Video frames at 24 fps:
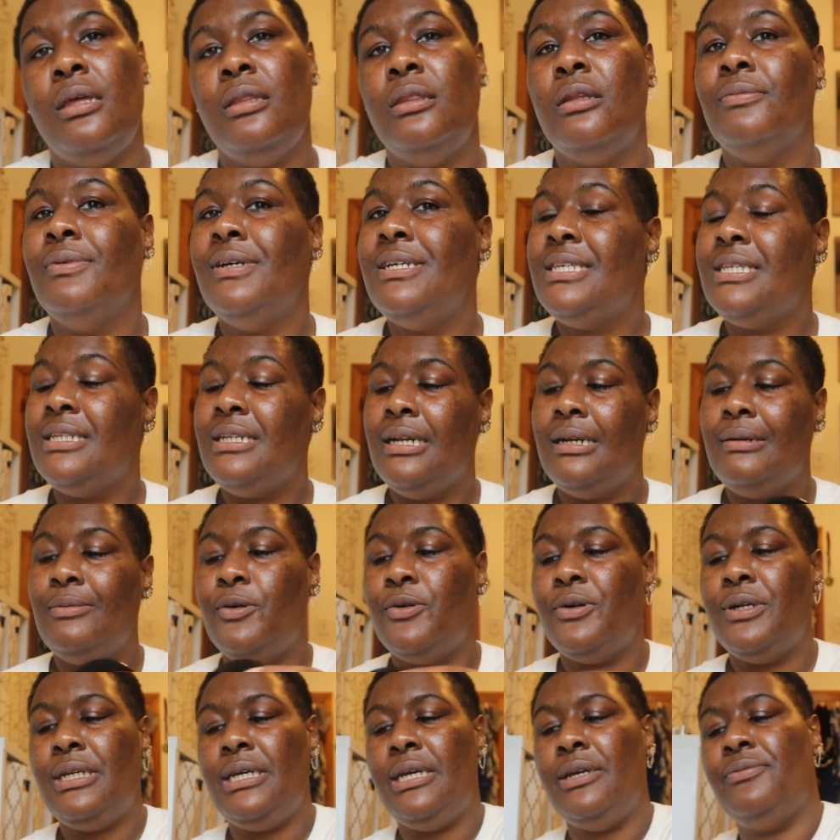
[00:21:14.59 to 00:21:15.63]
The reason that I'm
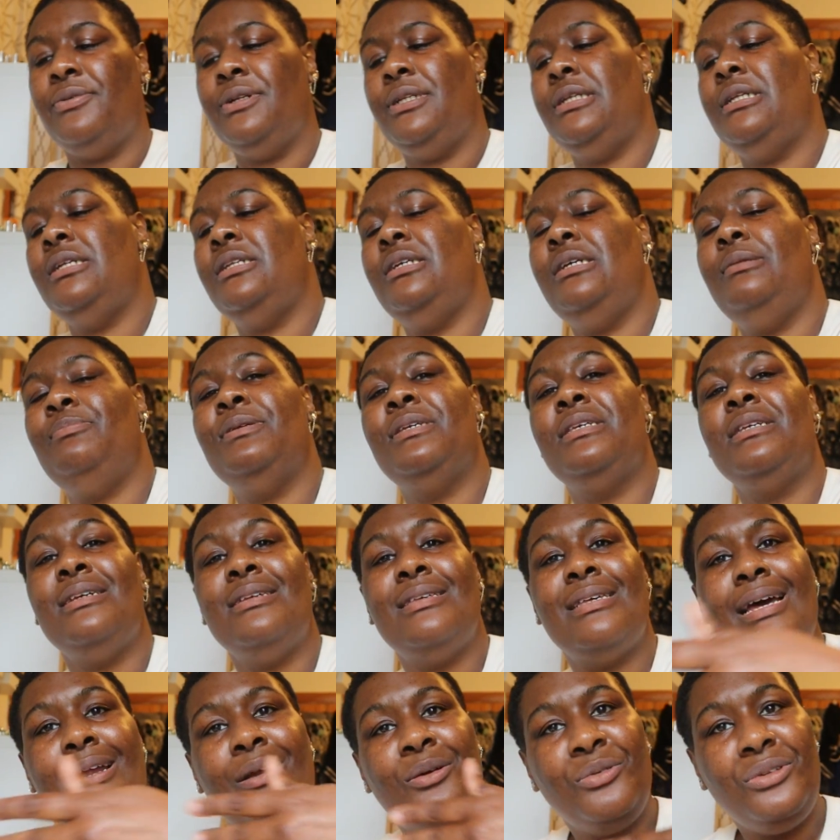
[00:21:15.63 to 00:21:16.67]
going to get rid of the deep is
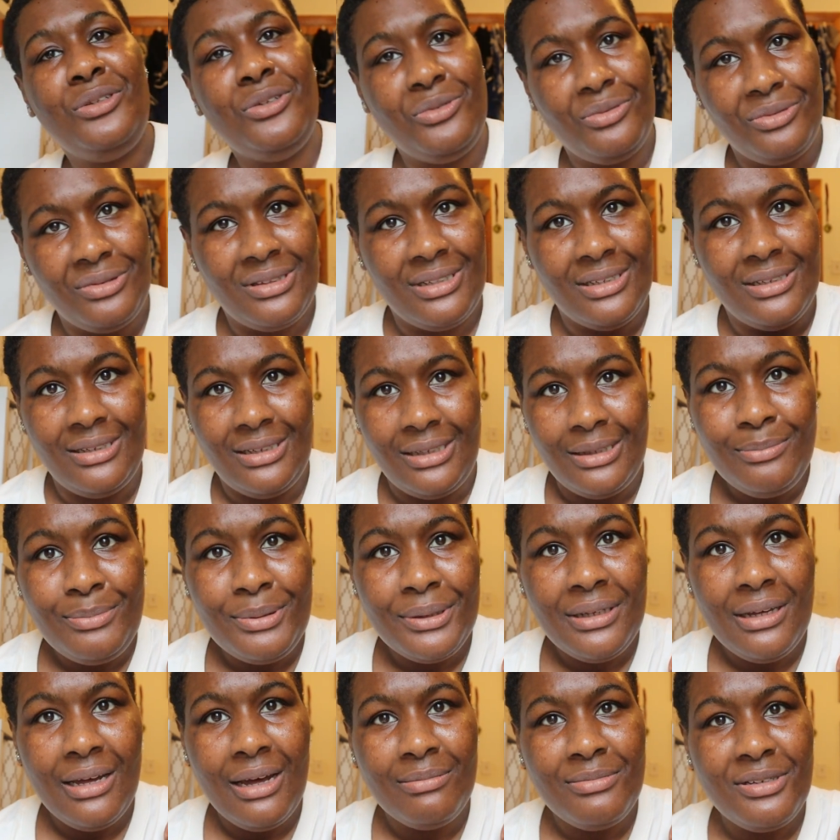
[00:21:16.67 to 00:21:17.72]
because I don't use the deep.
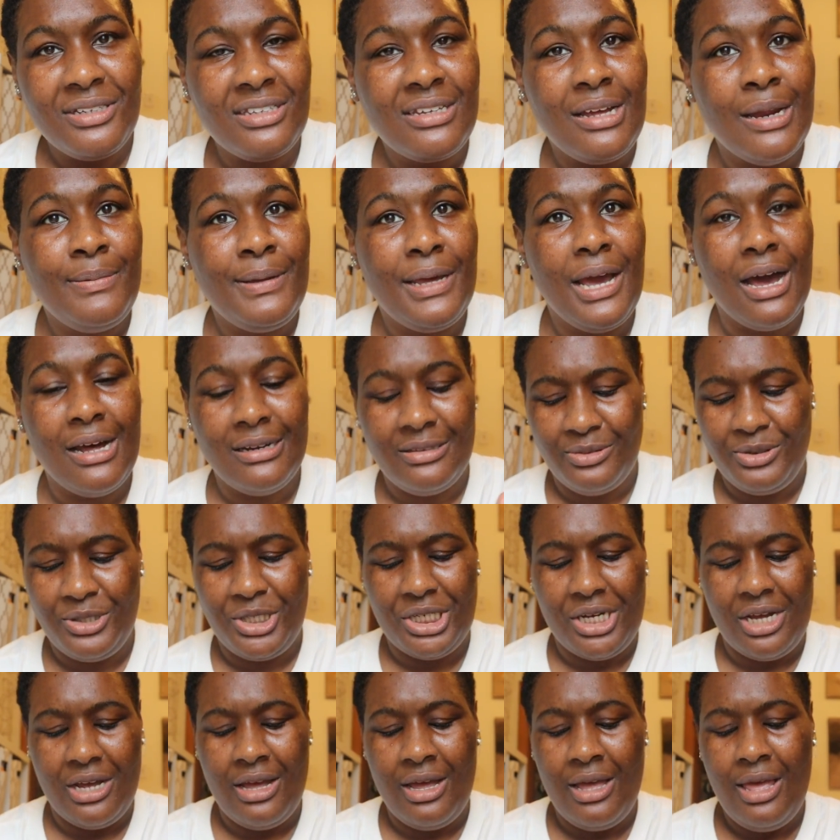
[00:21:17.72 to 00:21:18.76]
I'm just going to be honest with
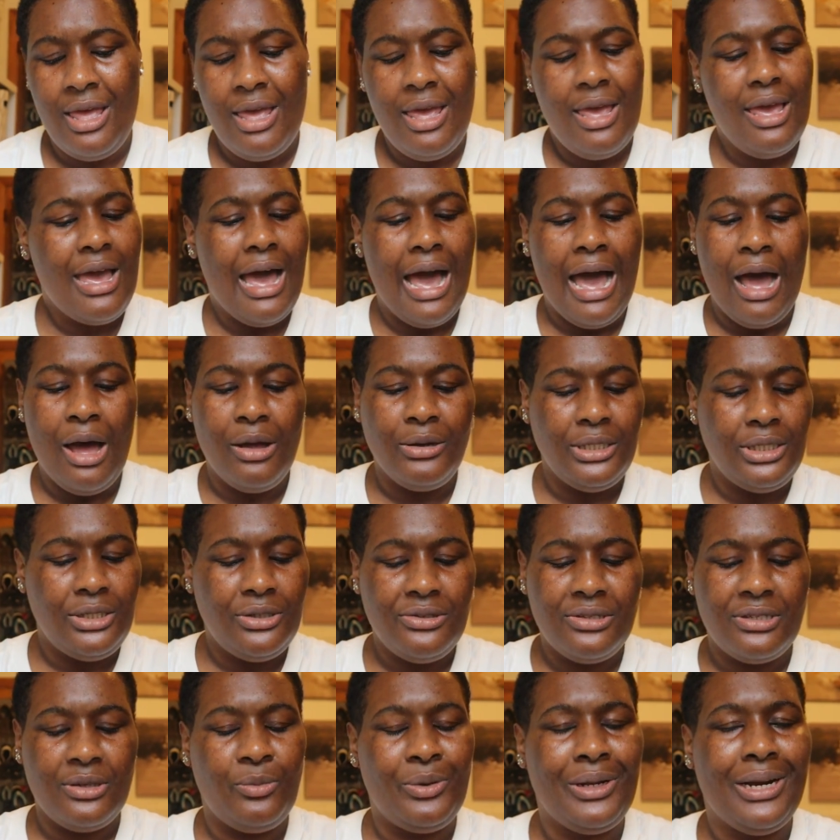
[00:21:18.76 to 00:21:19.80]
y'all. I only
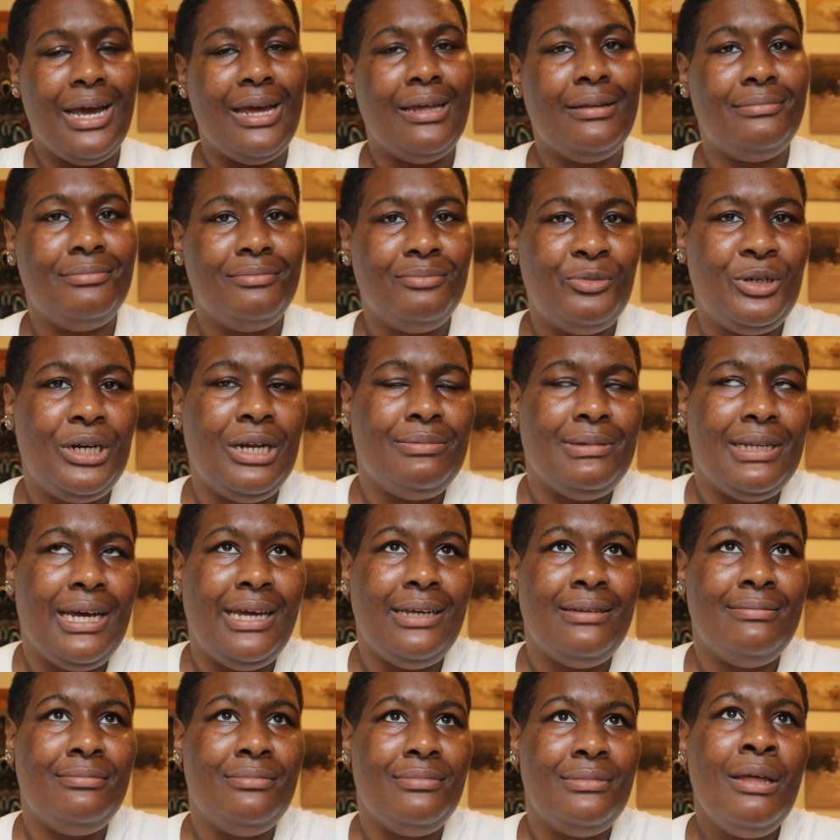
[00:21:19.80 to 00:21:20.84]
use it when I'm
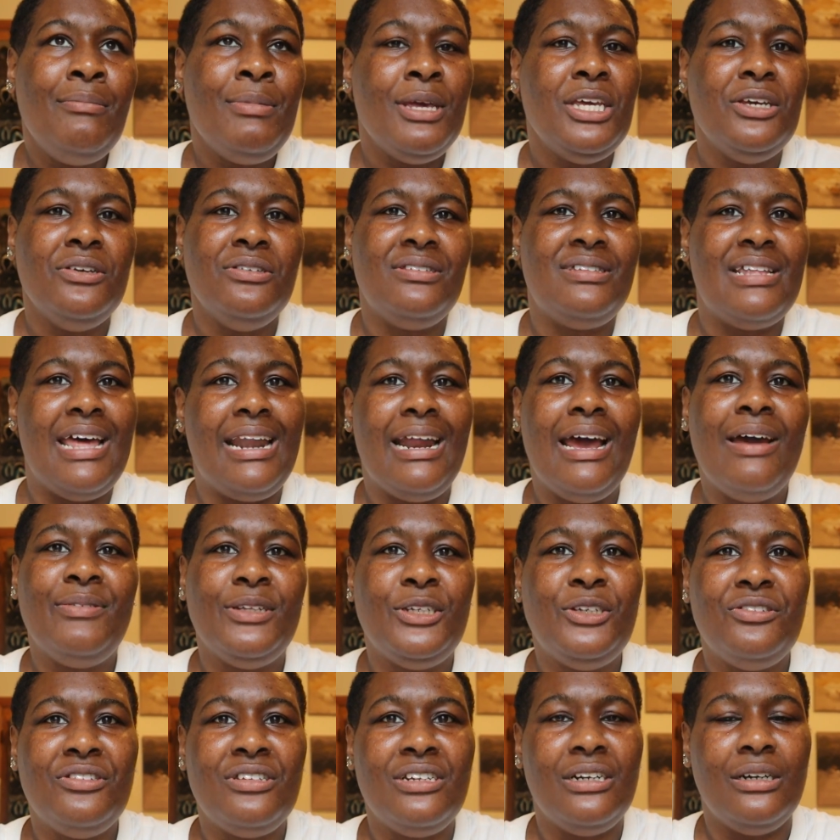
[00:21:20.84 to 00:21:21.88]
like, let me use that. I
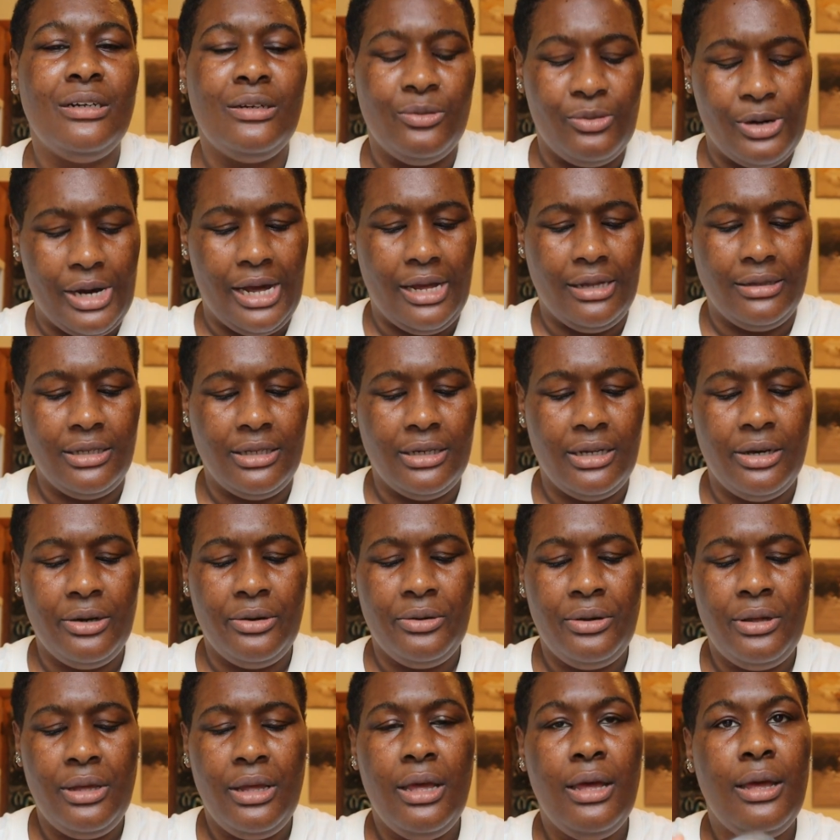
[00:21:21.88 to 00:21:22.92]
haven't used it in a while, you
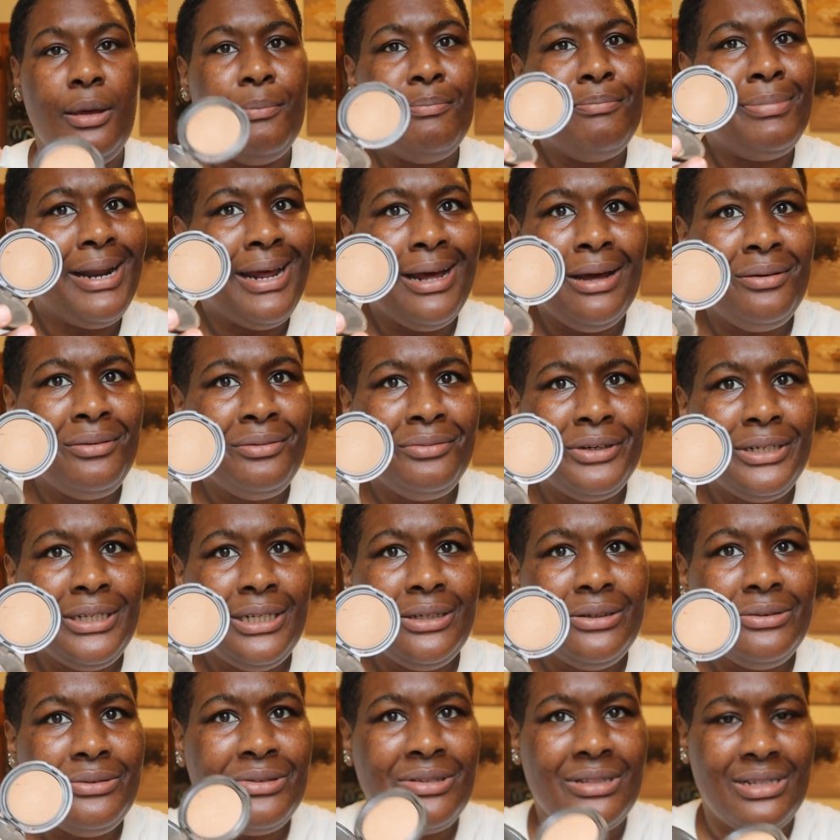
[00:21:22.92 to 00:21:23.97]
know? But I don't
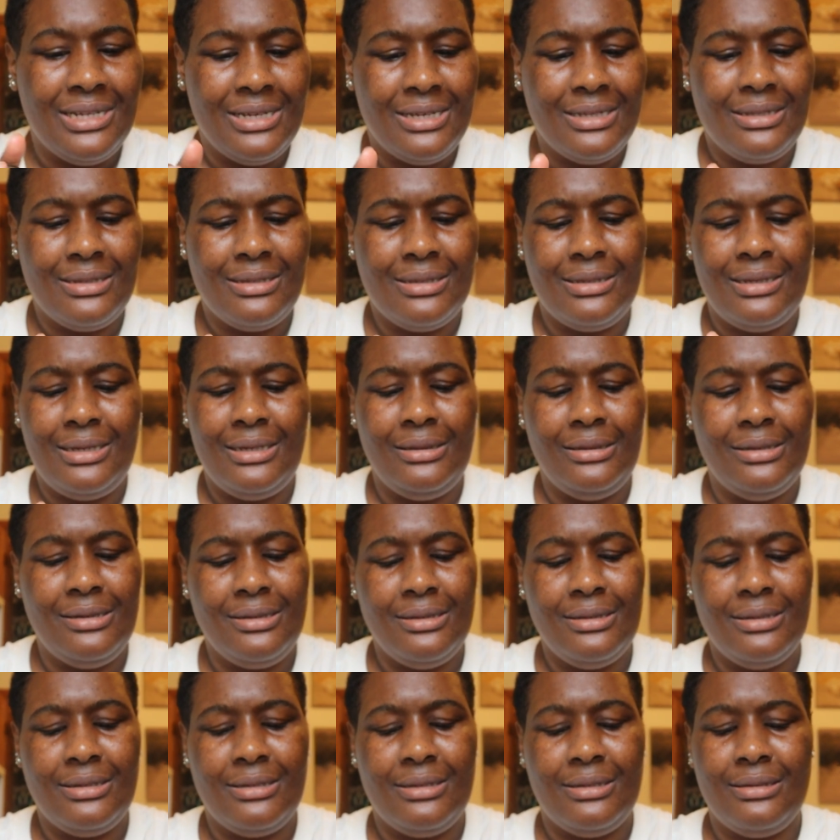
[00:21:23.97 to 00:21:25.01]
really use this. It
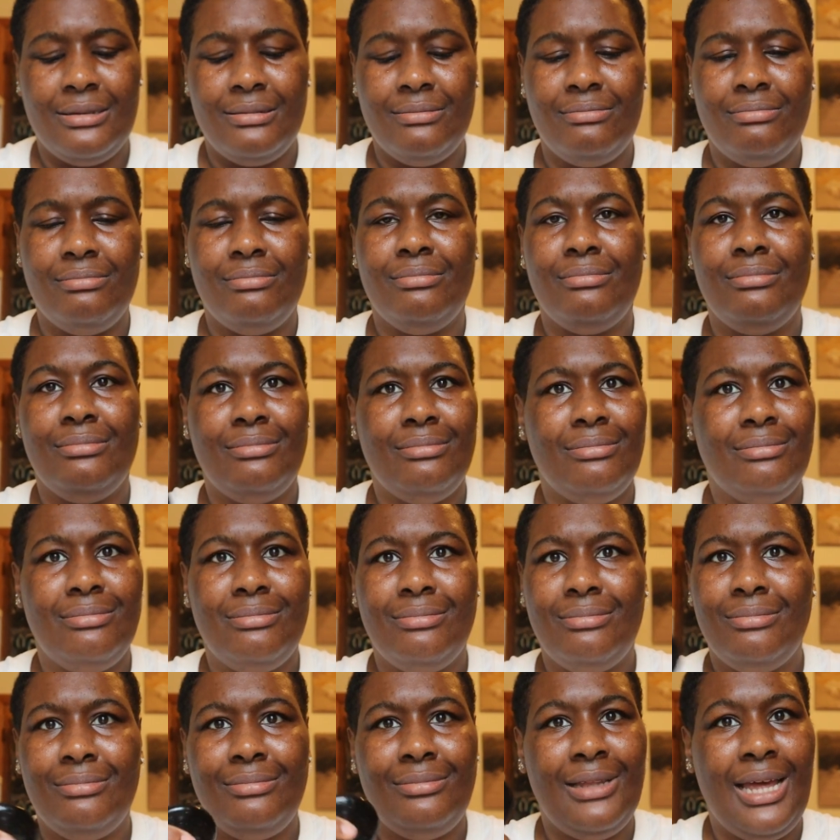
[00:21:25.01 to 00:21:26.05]
looks
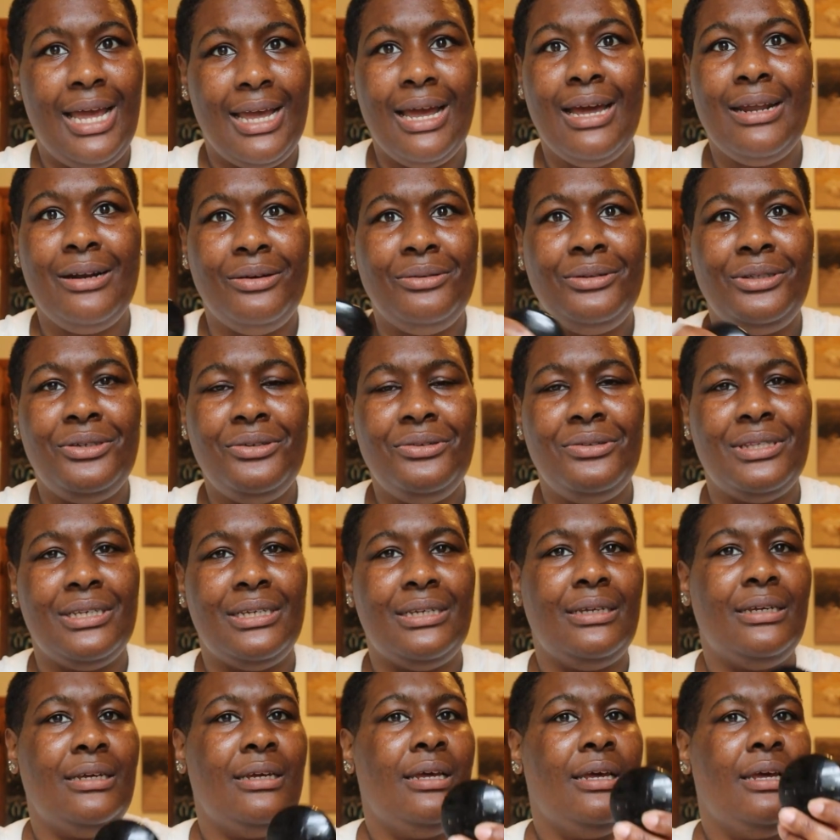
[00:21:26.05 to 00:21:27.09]
like I don't use it.